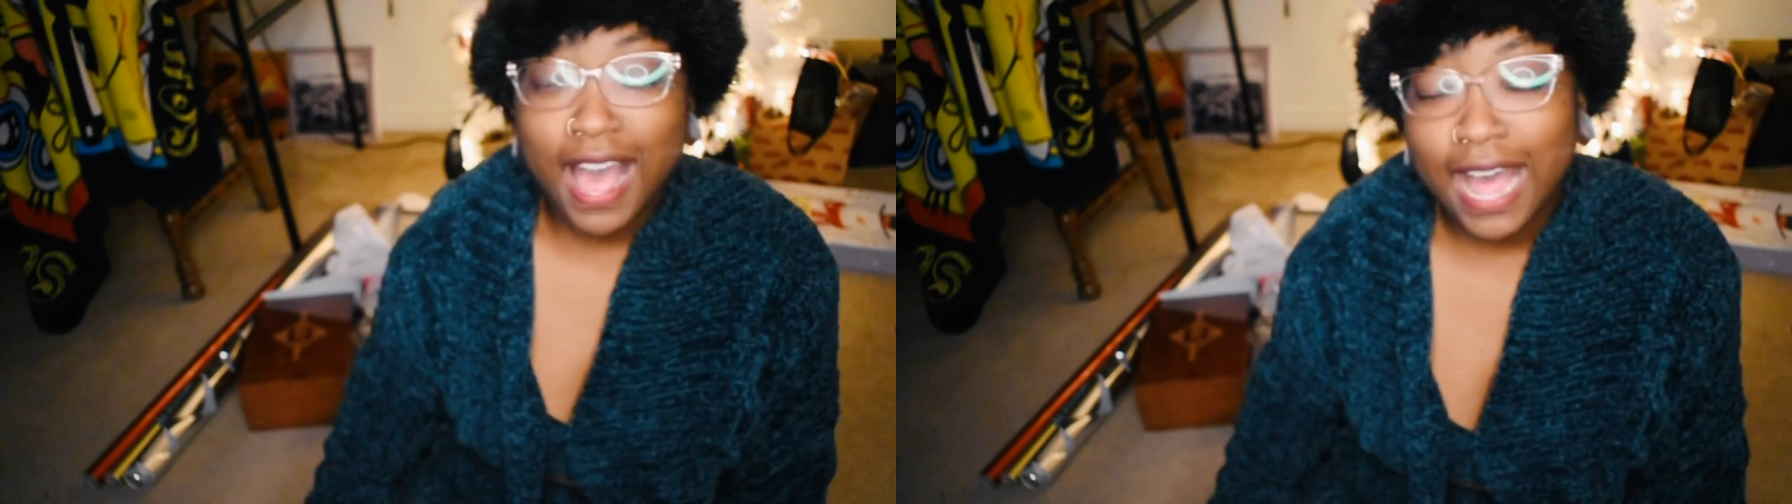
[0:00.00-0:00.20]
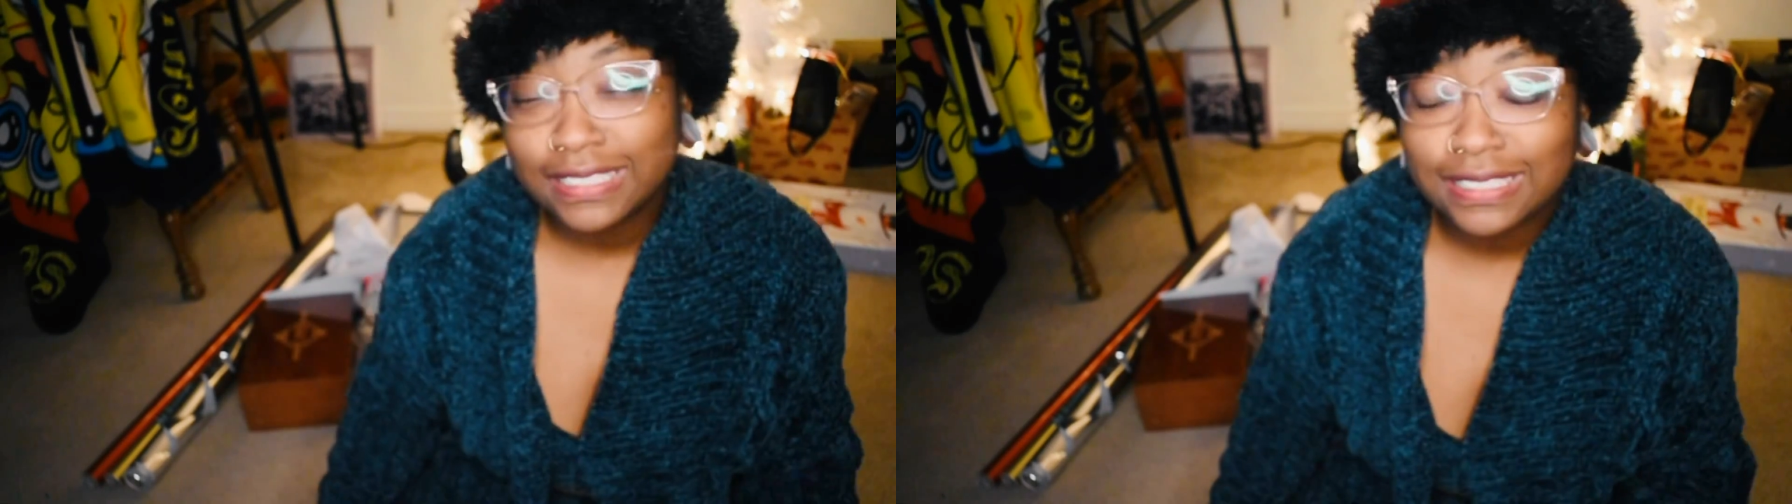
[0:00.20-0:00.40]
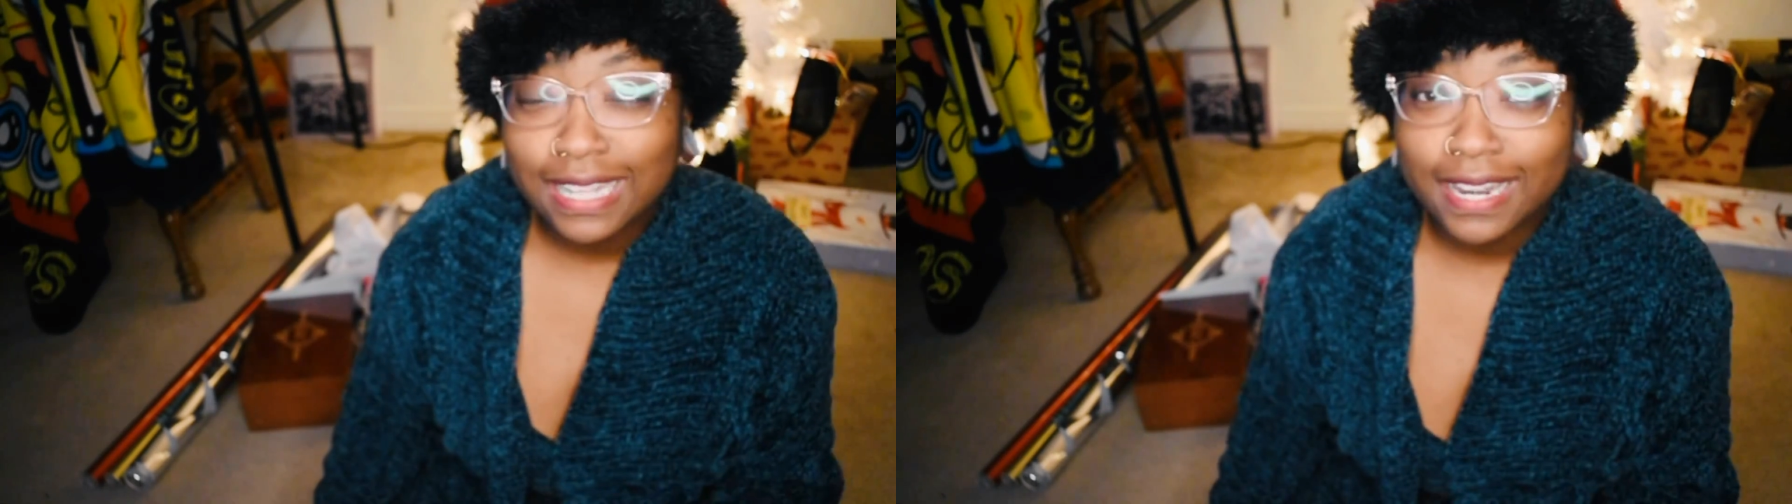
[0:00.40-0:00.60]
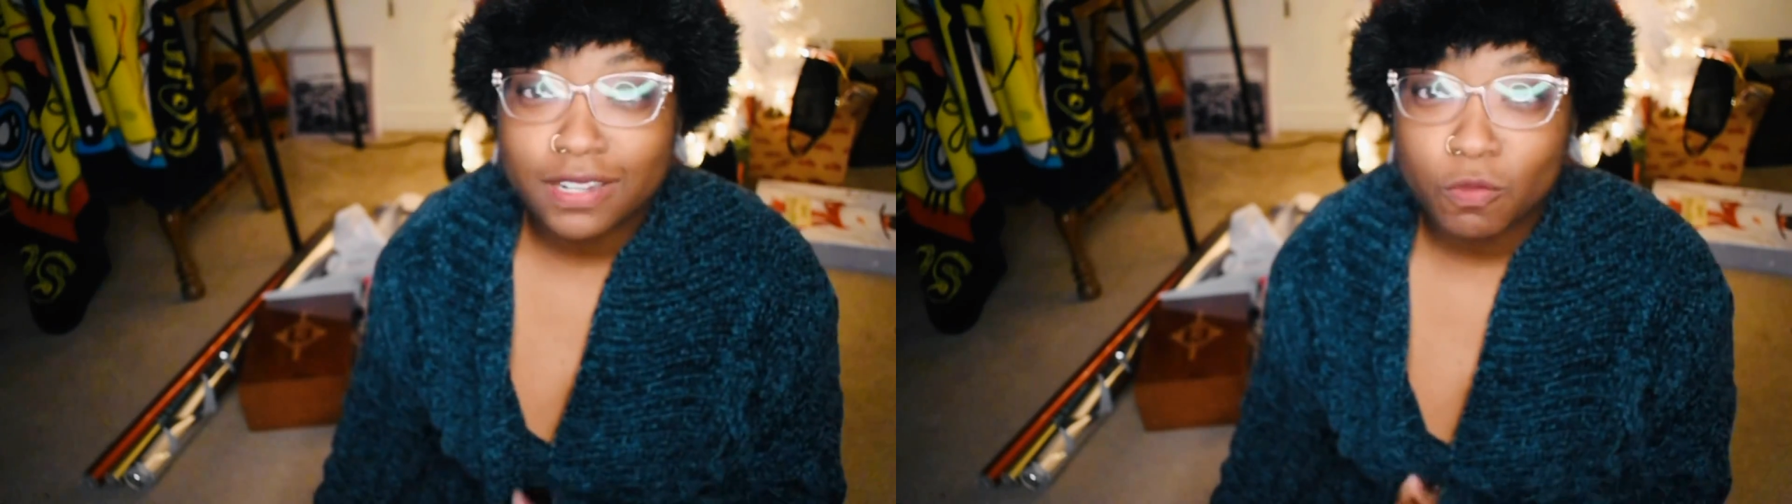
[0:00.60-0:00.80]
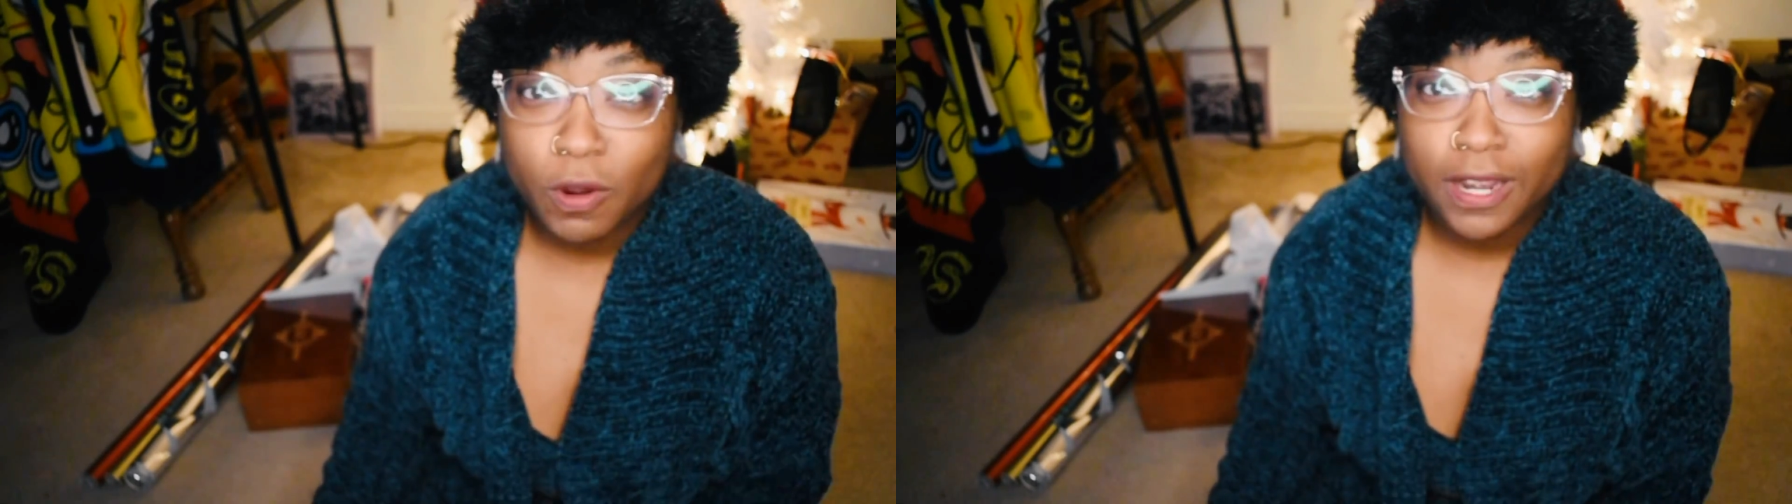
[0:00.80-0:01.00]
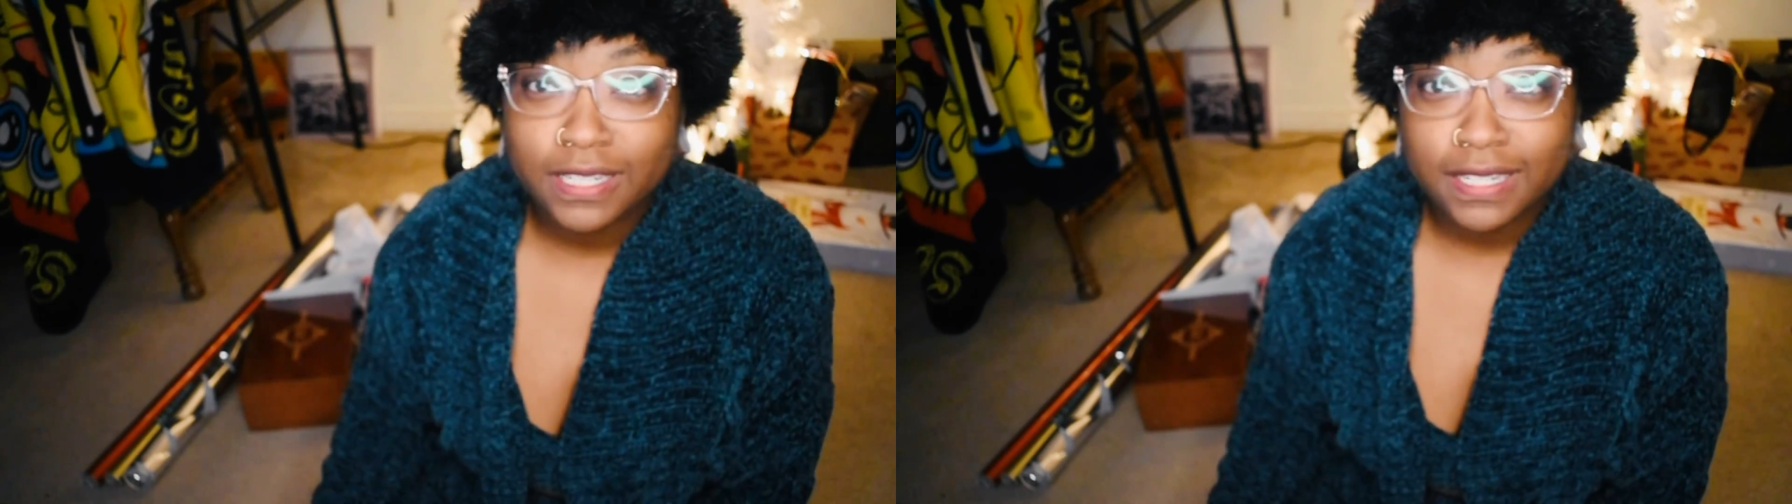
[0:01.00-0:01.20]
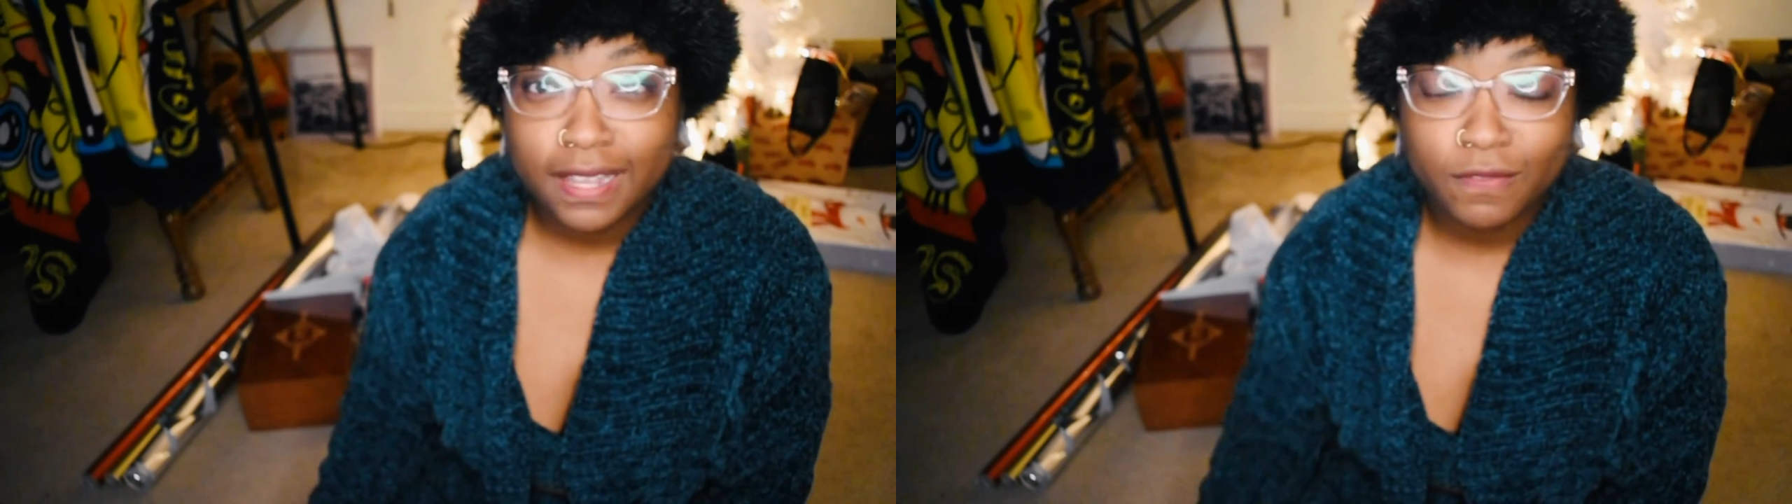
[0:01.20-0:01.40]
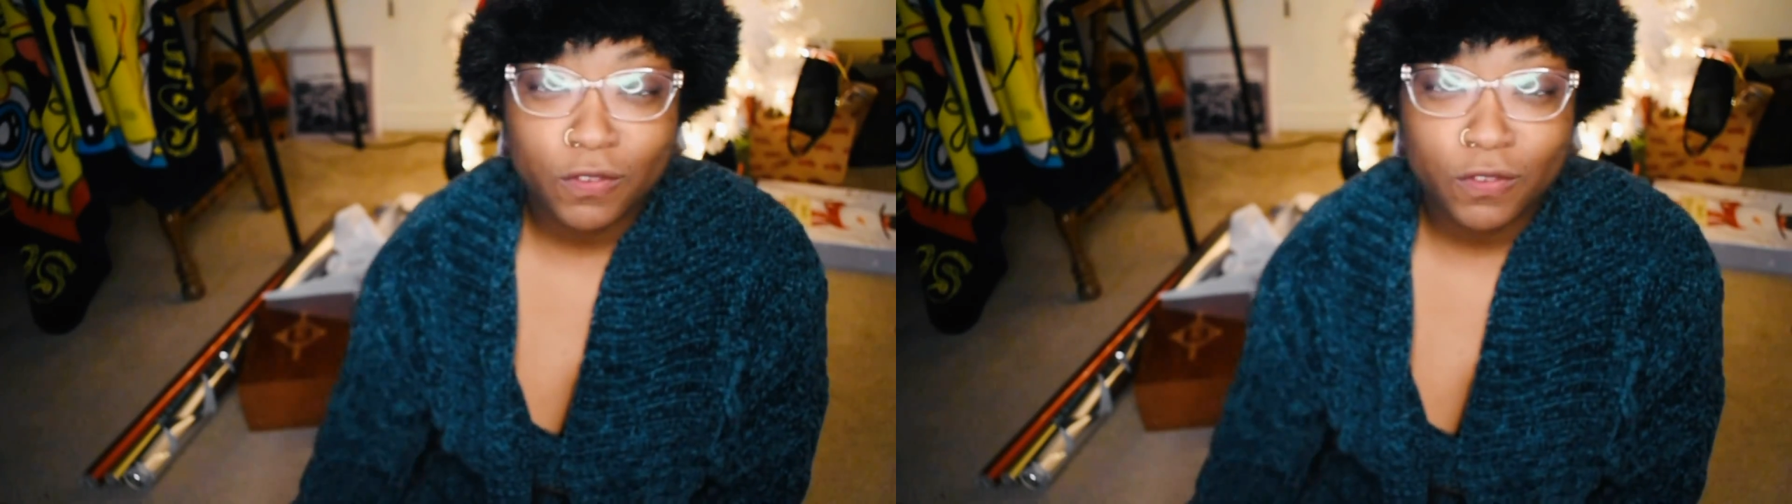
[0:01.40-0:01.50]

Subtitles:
I decided to wear it today